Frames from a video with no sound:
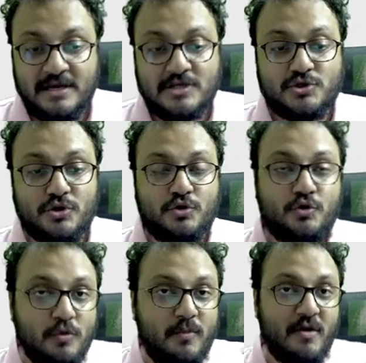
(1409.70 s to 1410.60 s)
So
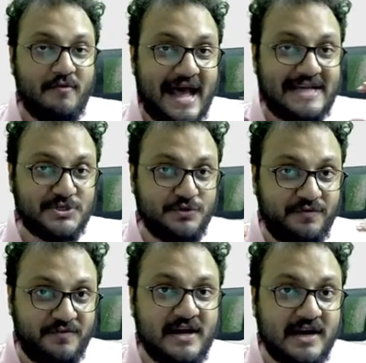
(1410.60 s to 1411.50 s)
Dubov has to
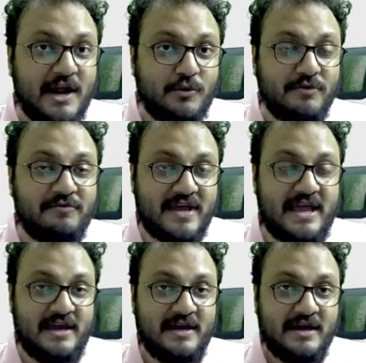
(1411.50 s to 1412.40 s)
figure out a
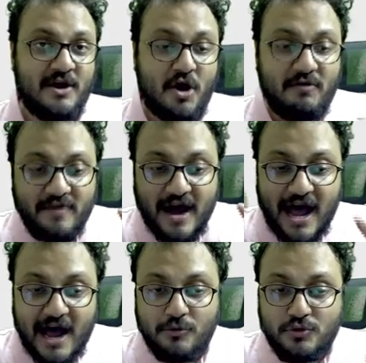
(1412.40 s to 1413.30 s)
way of
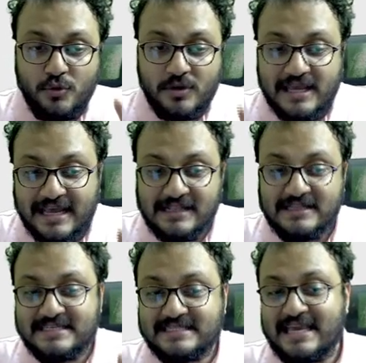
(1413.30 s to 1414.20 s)
how to kill
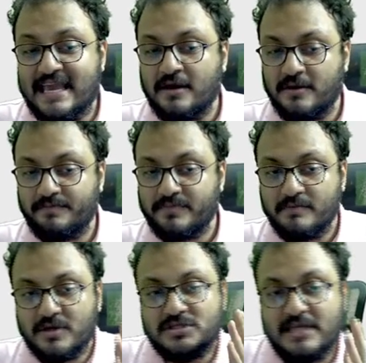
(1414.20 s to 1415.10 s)
this king.
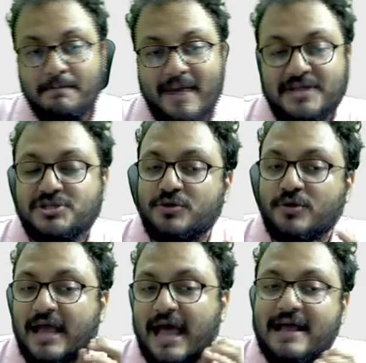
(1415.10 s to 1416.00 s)
Because imagine,
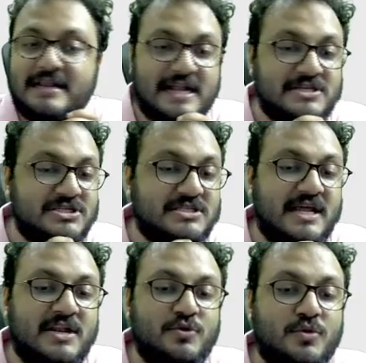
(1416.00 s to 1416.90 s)
okay, I'll, I'll just tell
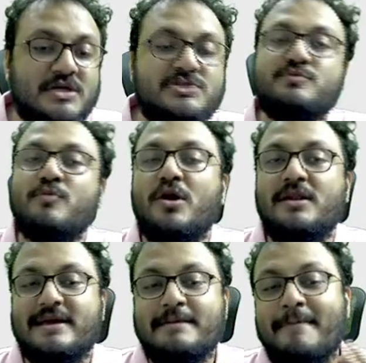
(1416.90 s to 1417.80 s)
you a small
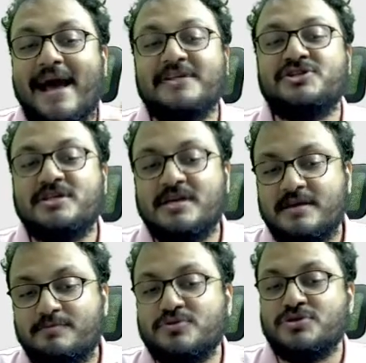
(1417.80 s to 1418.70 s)
imaginary
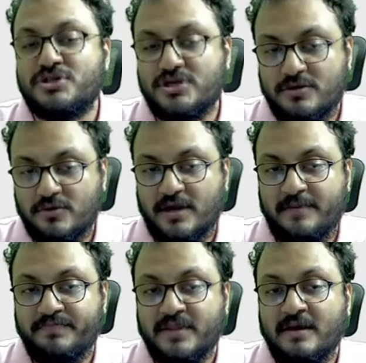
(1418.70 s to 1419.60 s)
position,
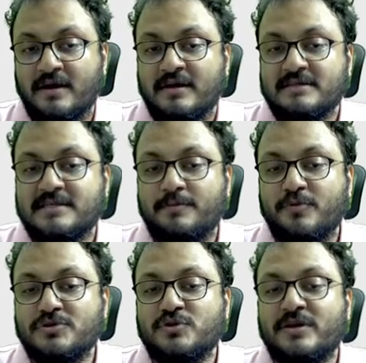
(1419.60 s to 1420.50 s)
okay?
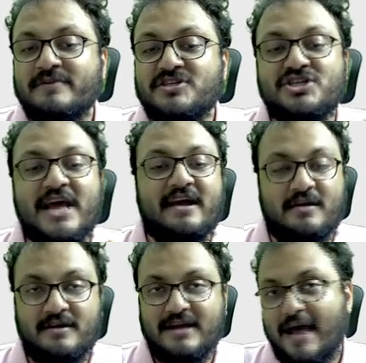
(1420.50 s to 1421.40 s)
Suppose you give a check.
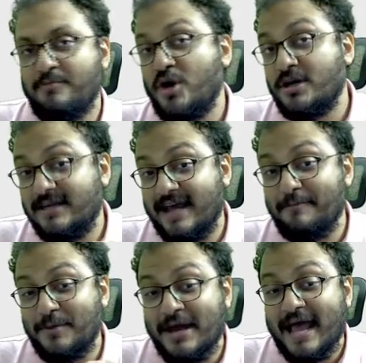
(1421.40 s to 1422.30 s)
I'm not,
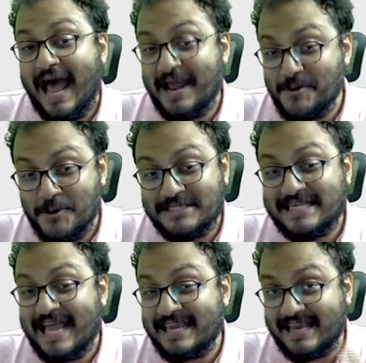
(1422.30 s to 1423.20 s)
I'm, I know it's
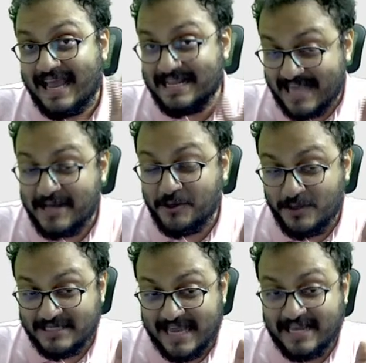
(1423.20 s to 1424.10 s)
hanging. It's, I know
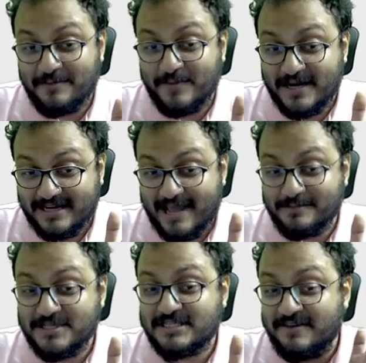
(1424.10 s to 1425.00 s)
it's hanging, but I'm
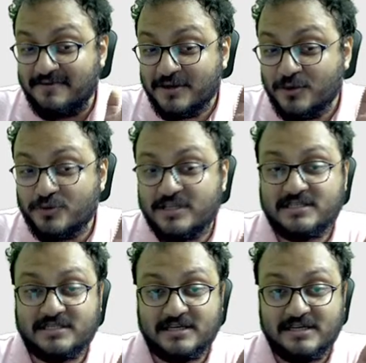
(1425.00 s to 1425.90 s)
just giving you
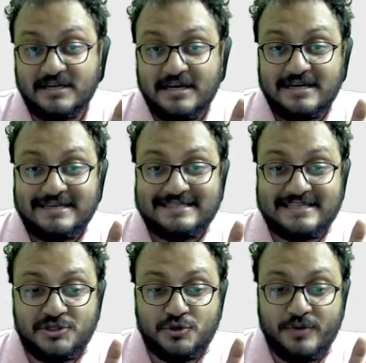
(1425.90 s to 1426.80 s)
this
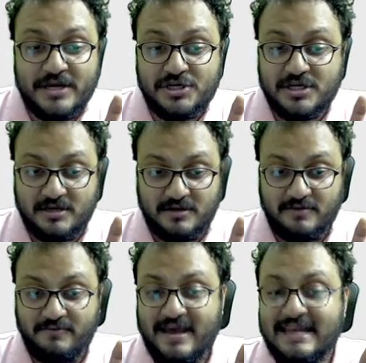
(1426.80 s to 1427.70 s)
situation
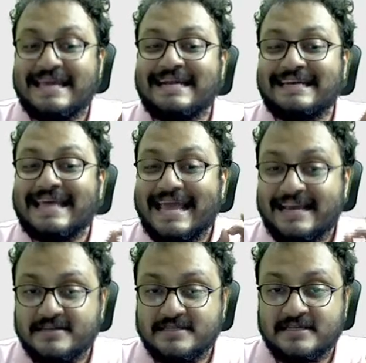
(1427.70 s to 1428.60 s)
where he
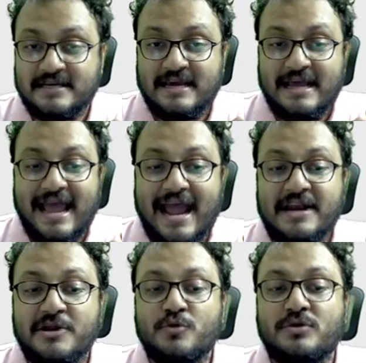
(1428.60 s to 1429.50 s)
takes
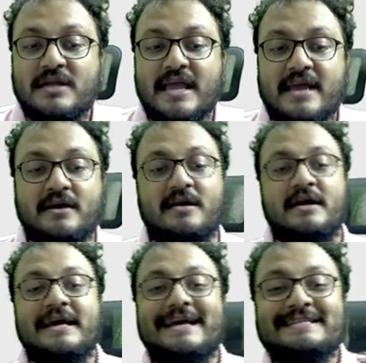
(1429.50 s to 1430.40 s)
and you take.
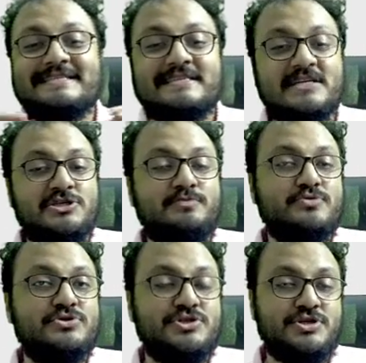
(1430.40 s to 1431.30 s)
In such a
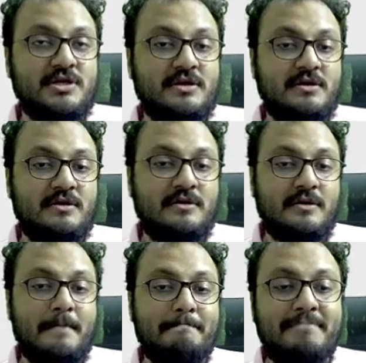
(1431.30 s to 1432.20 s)
position,
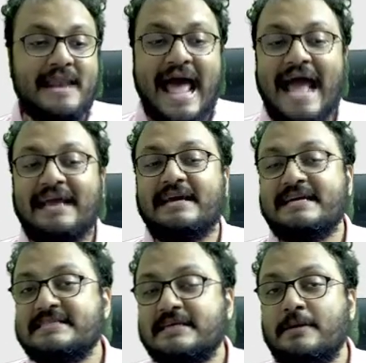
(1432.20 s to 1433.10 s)
black
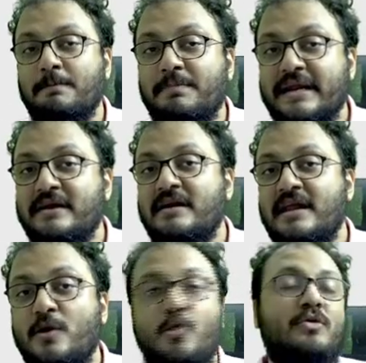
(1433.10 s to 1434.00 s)
is
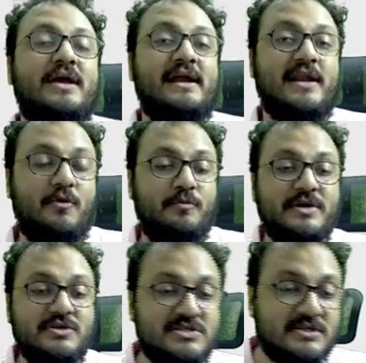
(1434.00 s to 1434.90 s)
completely okay now
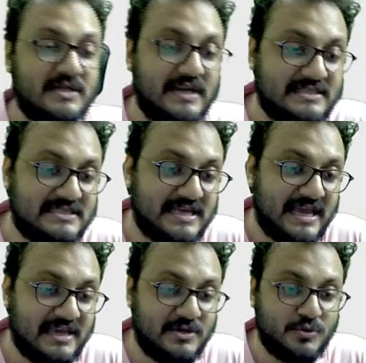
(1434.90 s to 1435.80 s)
because let's say
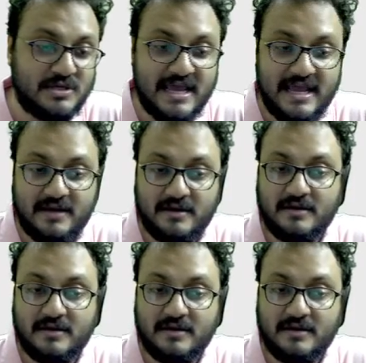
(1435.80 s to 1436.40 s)
you take,